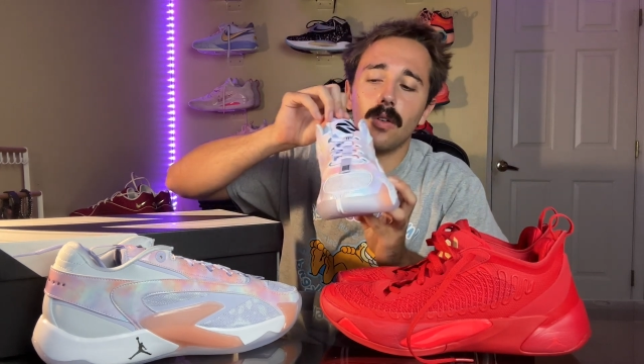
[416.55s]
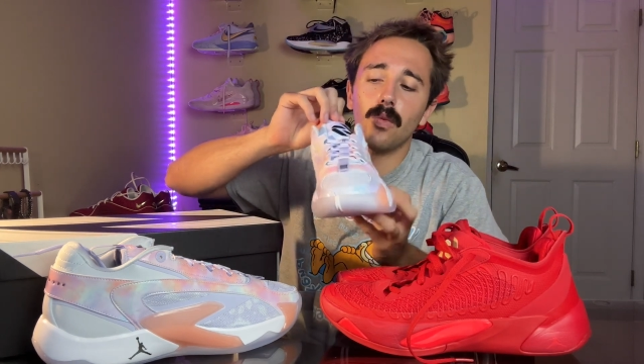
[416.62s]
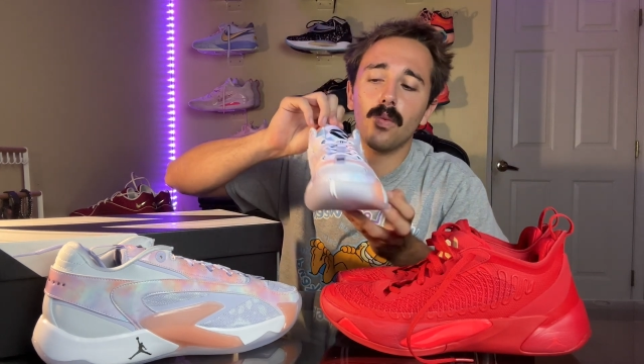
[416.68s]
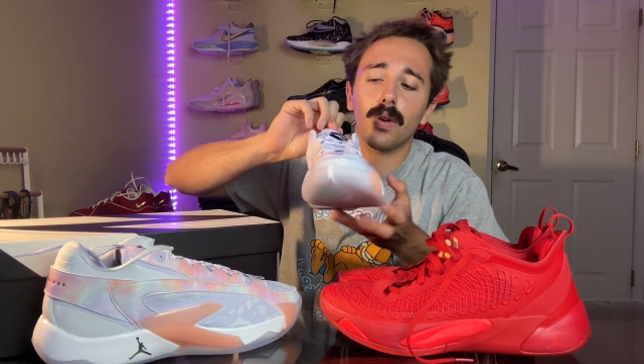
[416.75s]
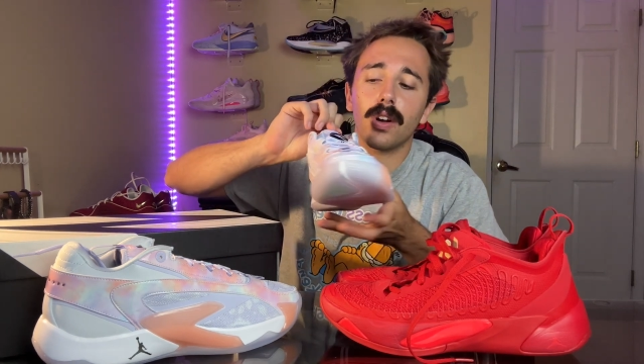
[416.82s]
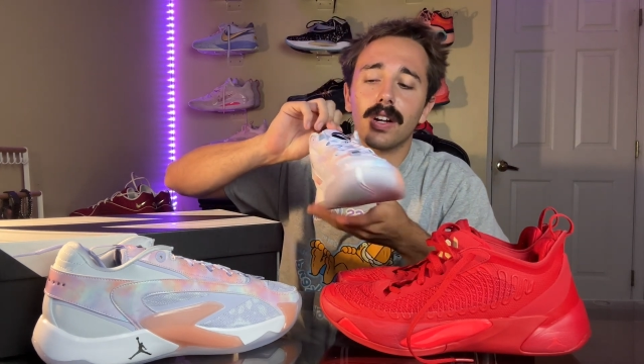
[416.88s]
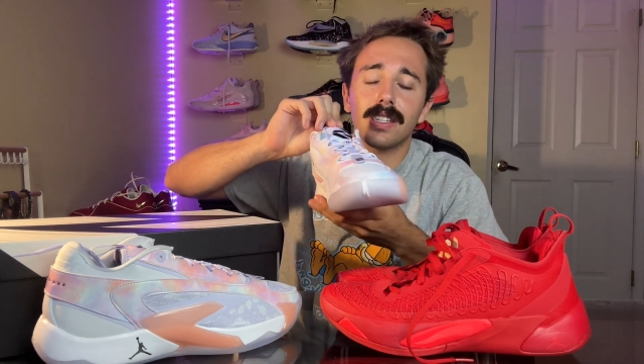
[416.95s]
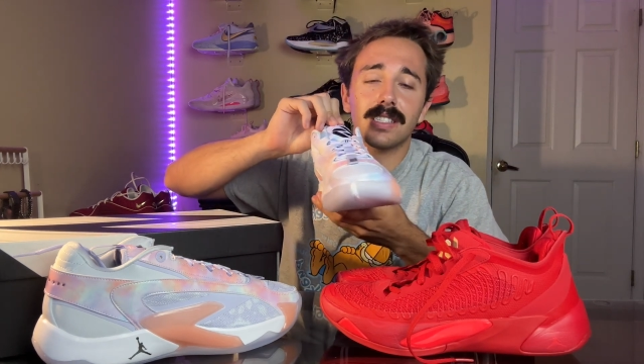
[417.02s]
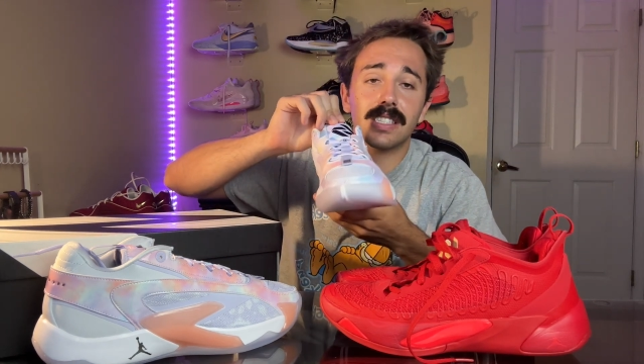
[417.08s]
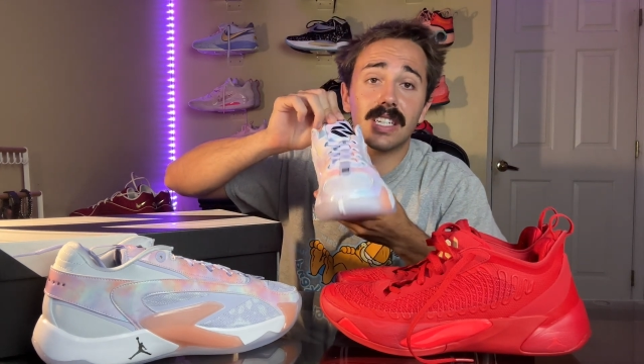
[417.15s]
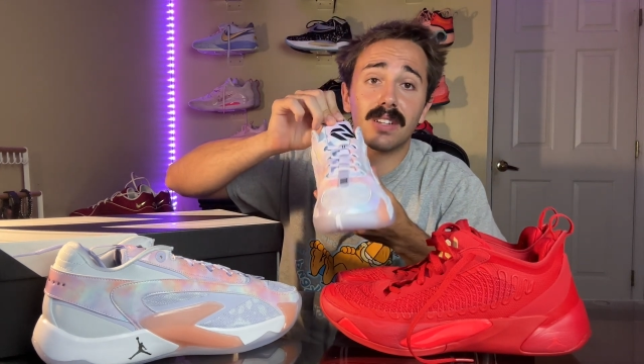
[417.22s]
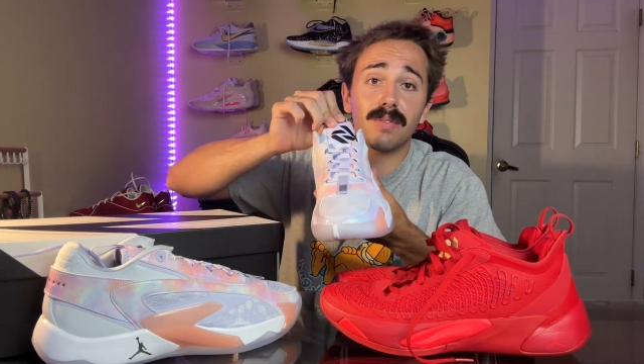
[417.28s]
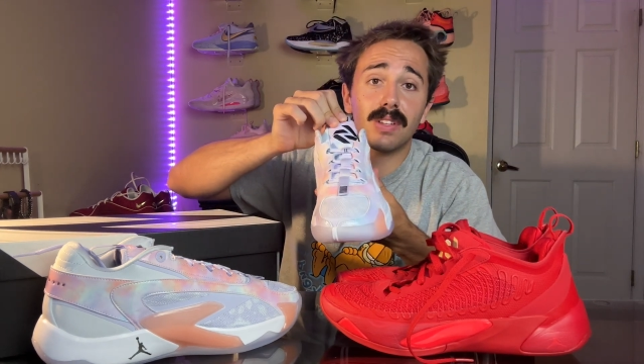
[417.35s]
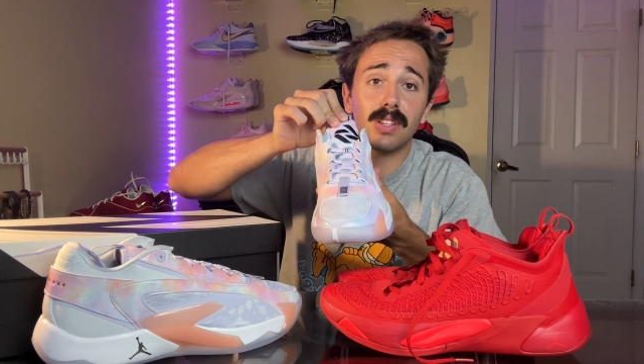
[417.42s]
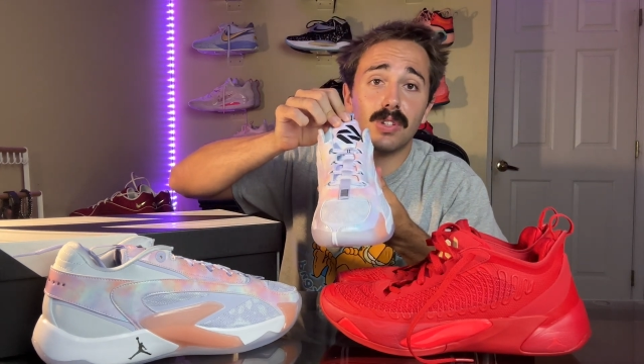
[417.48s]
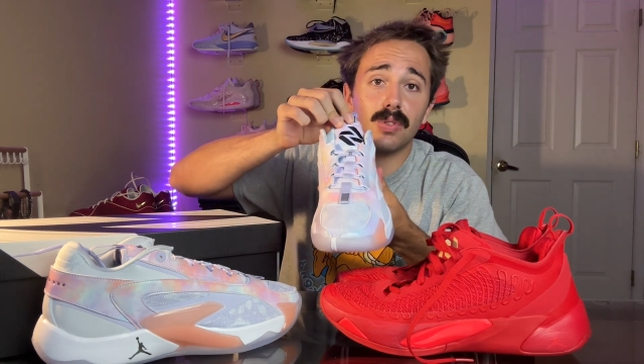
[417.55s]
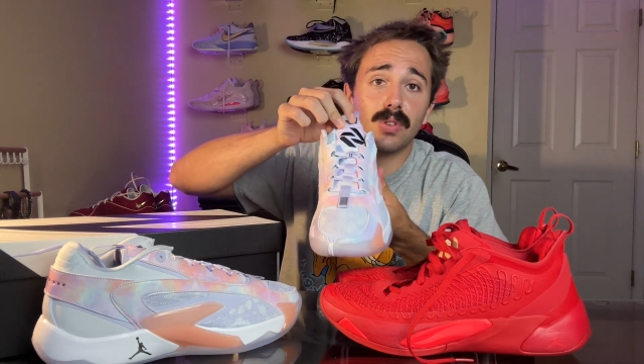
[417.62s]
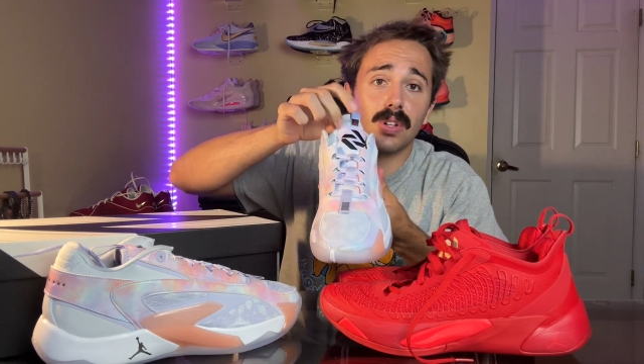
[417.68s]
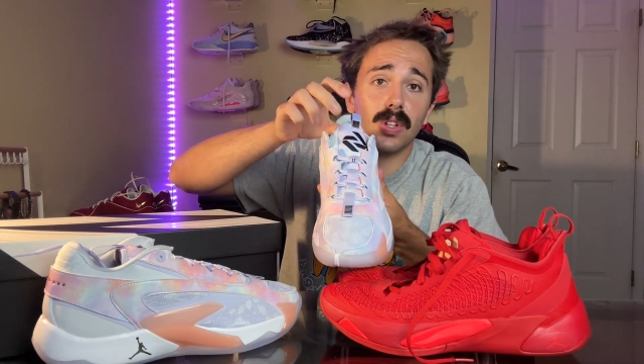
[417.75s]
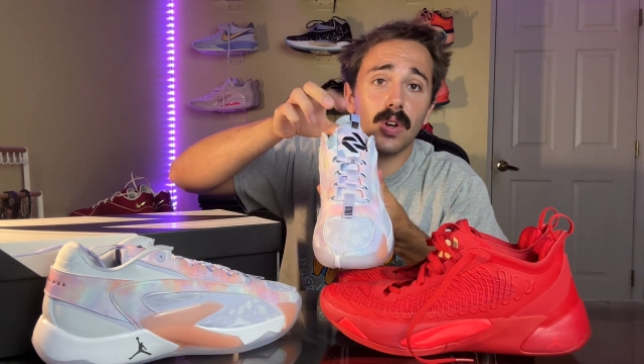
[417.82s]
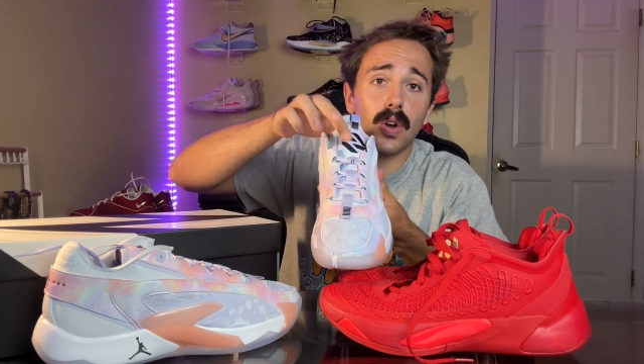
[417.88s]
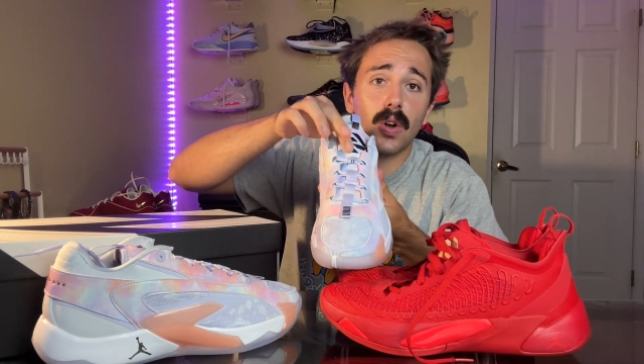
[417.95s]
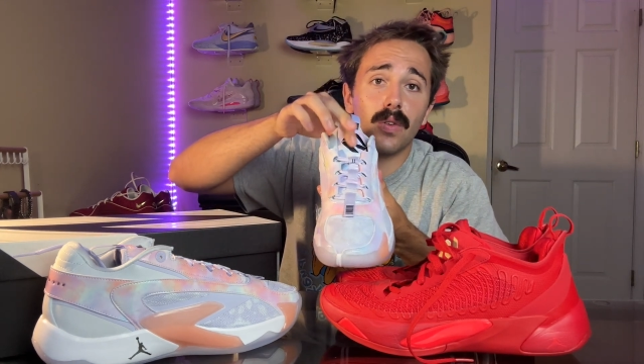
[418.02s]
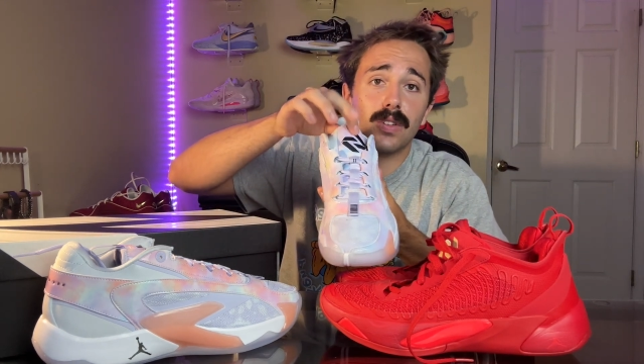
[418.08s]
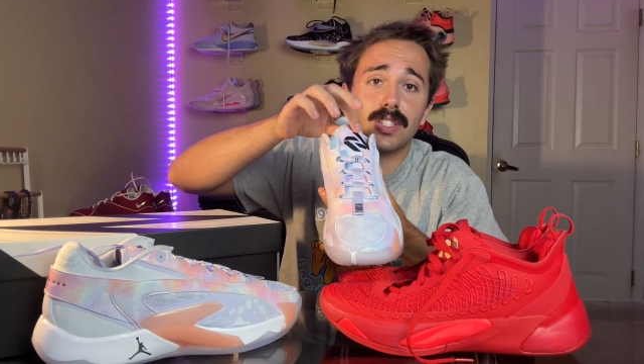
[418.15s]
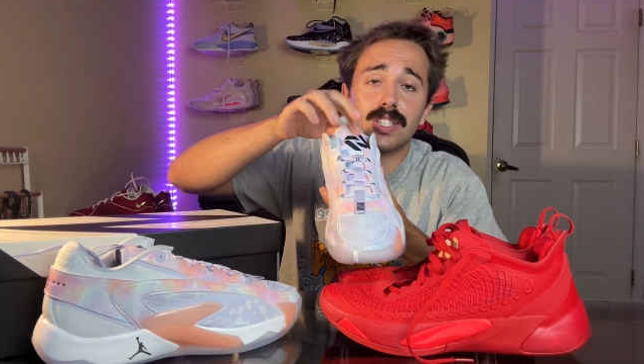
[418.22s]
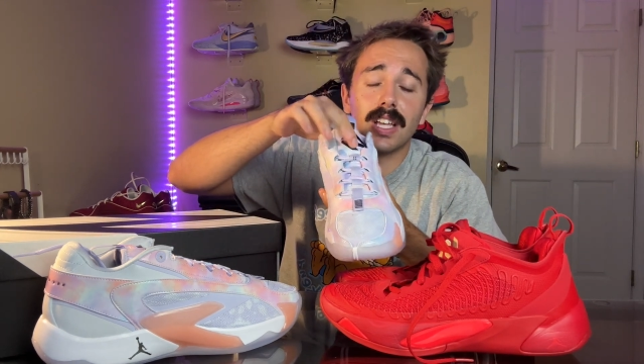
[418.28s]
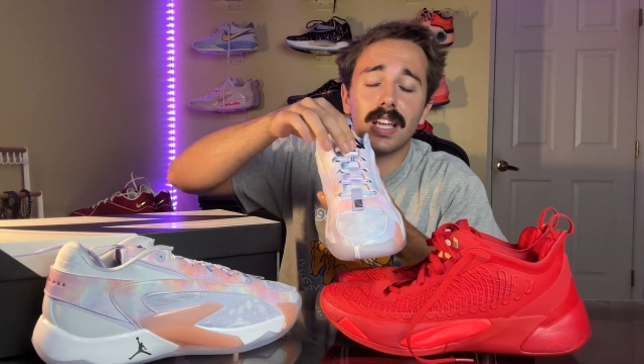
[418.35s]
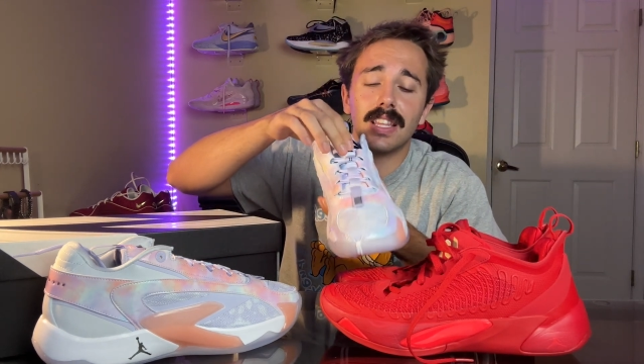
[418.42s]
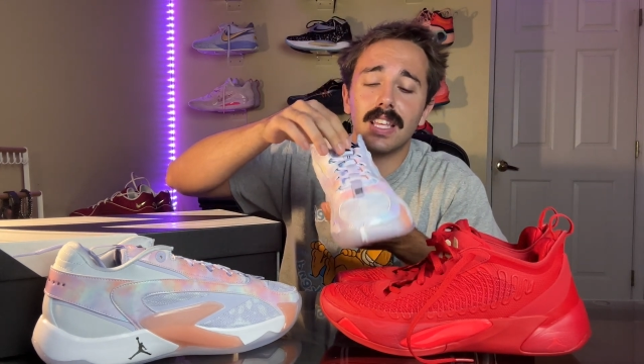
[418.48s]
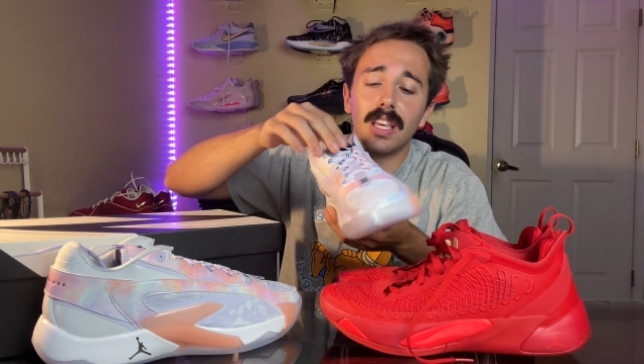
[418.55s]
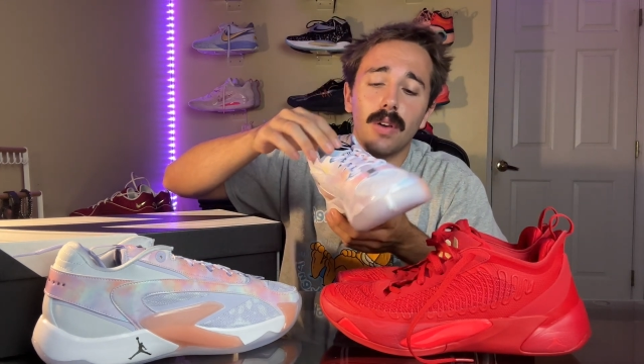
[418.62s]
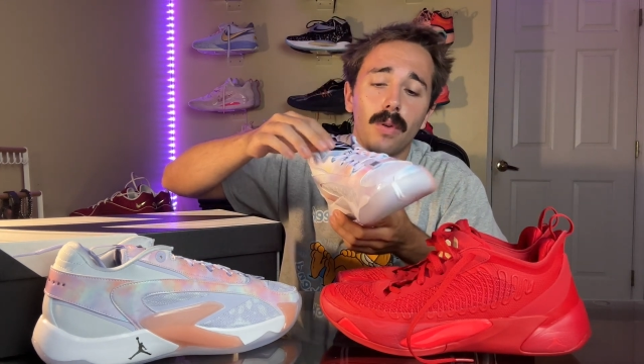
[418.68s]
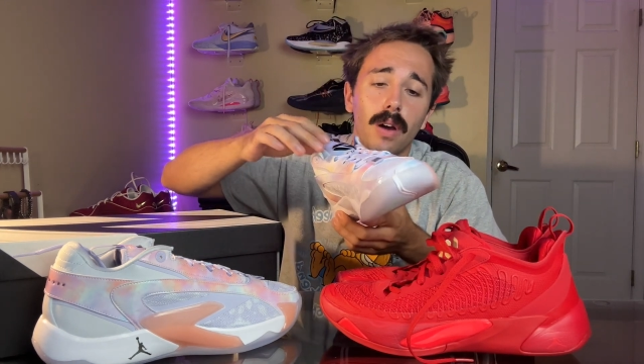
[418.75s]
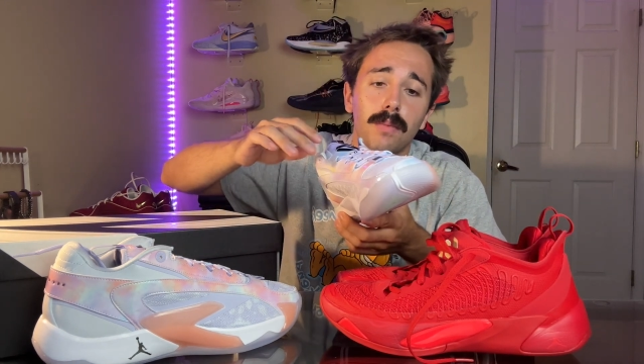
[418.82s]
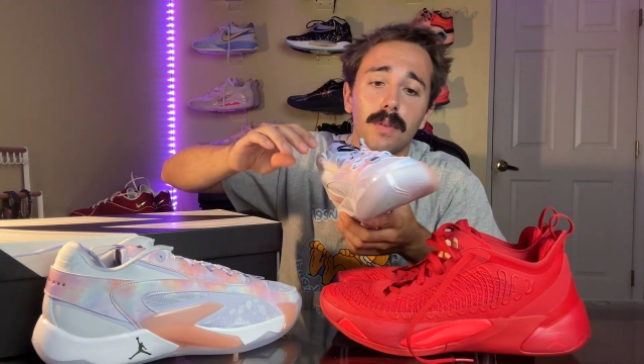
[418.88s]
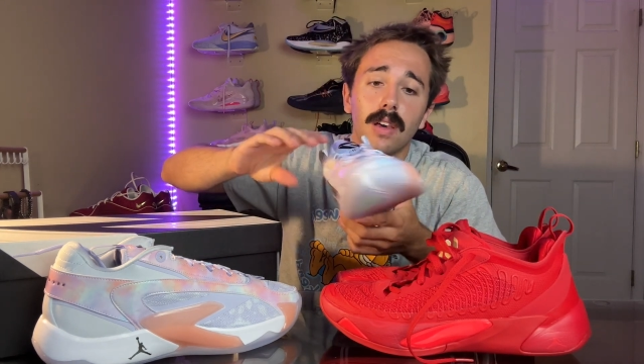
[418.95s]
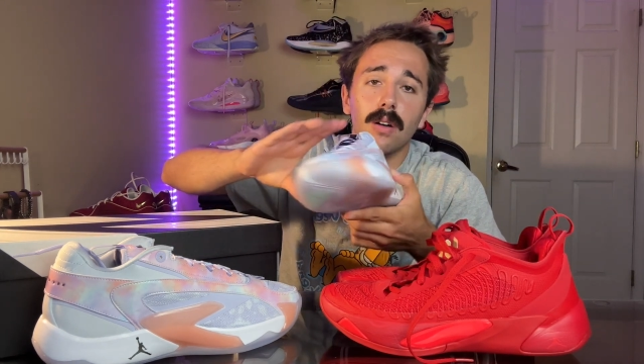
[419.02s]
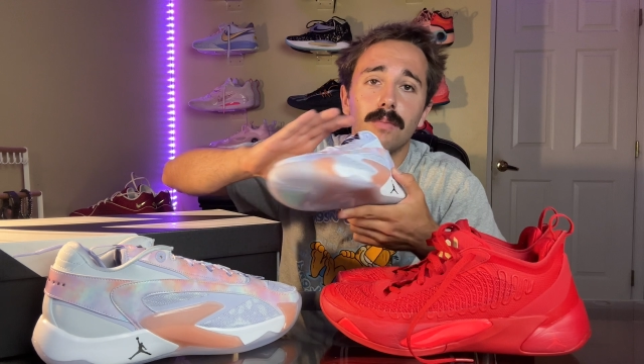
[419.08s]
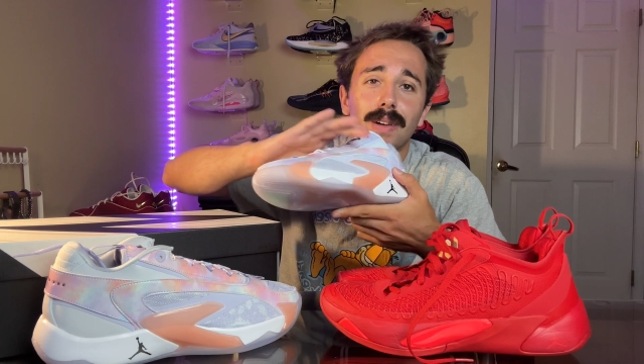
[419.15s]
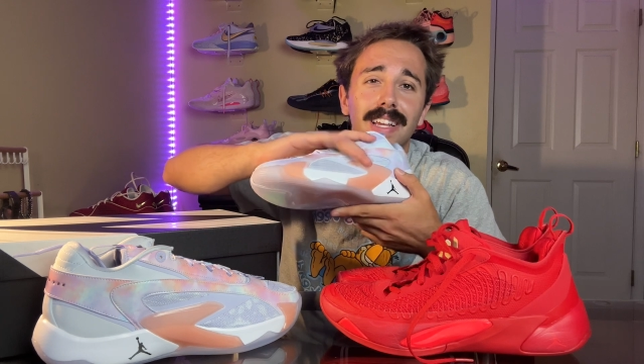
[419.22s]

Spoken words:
where instead of the Luka logo, it just had the EYBL.